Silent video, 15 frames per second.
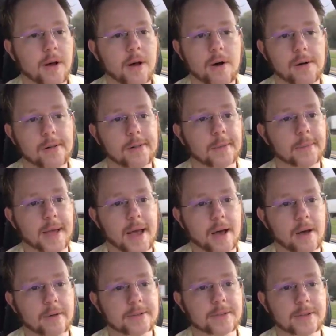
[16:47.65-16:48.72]
all
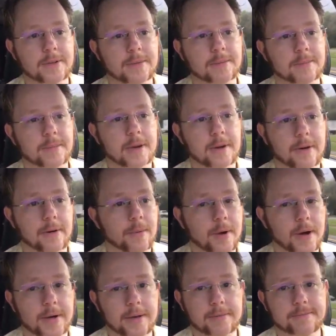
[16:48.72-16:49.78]
about
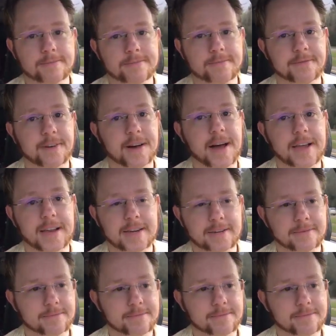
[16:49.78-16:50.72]
marijuana. Fine.